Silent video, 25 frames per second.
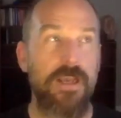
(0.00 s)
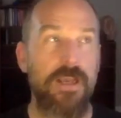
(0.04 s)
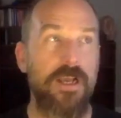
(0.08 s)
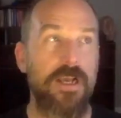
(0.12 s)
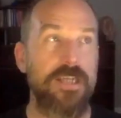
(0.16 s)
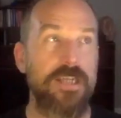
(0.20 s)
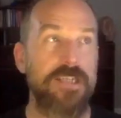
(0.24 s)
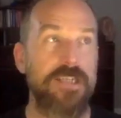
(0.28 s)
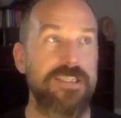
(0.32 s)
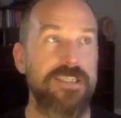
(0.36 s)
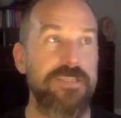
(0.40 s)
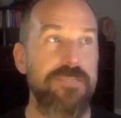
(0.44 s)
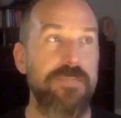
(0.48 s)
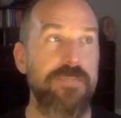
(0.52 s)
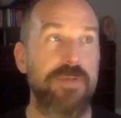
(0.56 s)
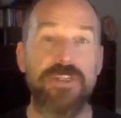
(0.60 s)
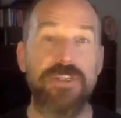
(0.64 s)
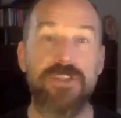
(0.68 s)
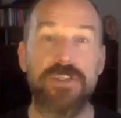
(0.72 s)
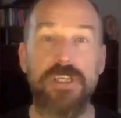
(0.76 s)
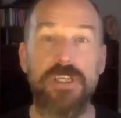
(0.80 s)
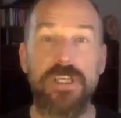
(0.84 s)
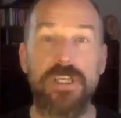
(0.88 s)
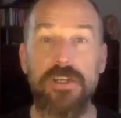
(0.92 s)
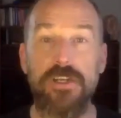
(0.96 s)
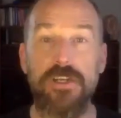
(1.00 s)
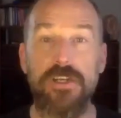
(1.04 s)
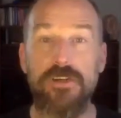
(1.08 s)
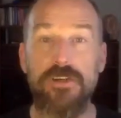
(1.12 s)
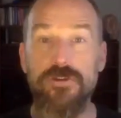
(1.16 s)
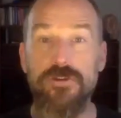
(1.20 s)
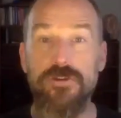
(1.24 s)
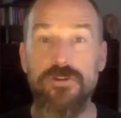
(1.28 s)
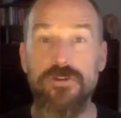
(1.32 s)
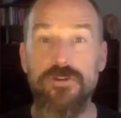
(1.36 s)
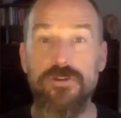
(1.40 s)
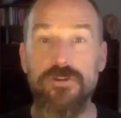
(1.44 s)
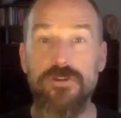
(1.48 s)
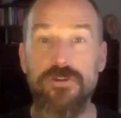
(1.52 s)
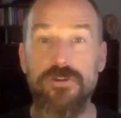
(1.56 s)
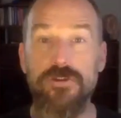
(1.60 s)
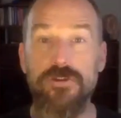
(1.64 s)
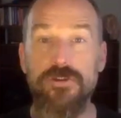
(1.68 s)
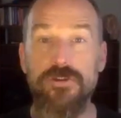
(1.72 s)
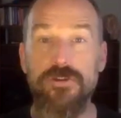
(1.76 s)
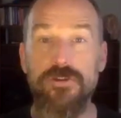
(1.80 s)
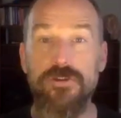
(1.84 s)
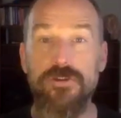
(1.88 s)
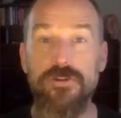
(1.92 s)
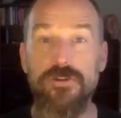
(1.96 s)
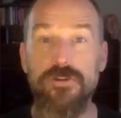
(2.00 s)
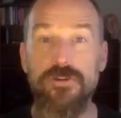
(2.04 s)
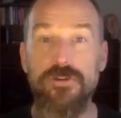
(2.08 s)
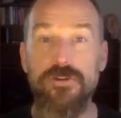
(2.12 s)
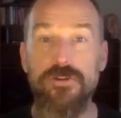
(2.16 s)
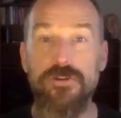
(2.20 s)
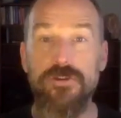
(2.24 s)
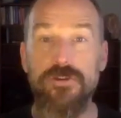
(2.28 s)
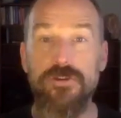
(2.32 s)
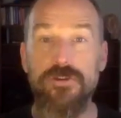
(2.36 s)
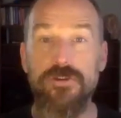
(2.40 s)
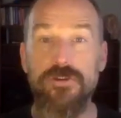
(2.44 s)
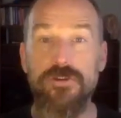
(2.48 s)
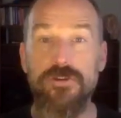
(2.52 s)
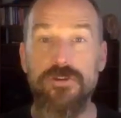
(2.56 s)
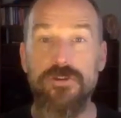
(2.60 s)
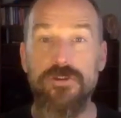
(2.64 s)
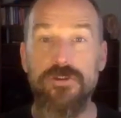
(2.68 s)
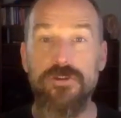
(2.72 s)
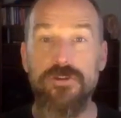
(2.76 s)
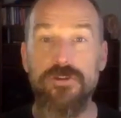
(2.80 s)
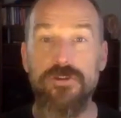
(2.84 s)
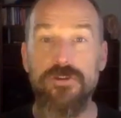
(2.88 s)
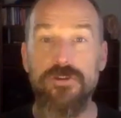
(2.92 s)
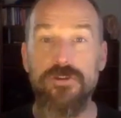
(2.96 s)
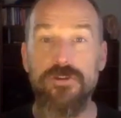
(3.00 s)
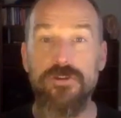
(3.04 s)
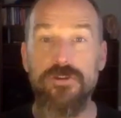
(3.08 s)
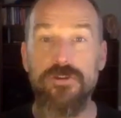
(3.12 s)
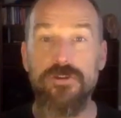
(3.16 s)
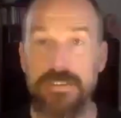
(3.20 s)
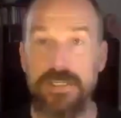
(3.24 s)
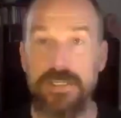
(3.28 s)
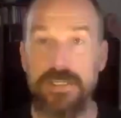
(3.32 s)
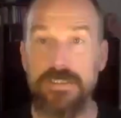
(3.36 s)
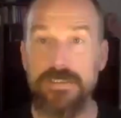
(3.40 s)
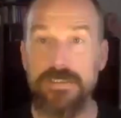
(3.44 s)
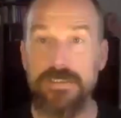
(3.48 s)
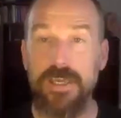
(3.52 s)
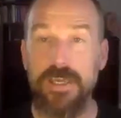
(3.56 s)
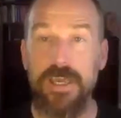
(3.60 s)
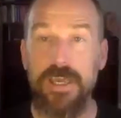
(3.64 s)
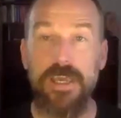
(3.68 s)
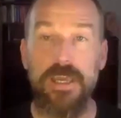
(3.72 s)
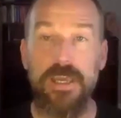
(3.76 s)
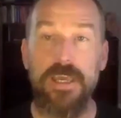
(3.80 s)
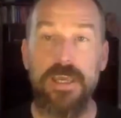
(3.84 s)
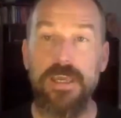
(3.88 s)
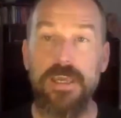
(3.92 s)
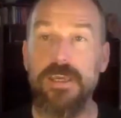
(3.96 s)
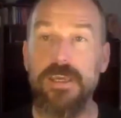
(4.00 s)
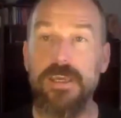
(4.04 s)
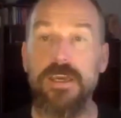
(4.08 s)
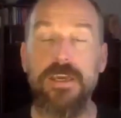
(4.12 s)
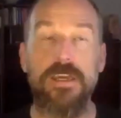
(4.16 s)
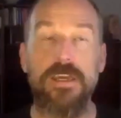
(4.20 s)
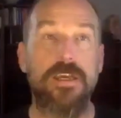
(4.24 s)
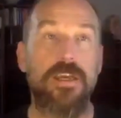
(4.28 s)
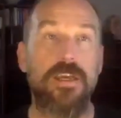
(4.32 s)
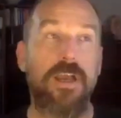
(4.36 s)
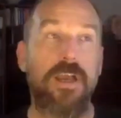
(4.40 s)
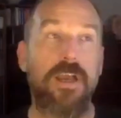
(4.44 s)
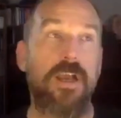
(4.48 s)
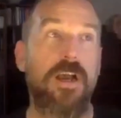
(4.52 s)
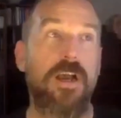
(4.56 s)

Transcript: especially in terms of a boundary, like if somebody says like, hey,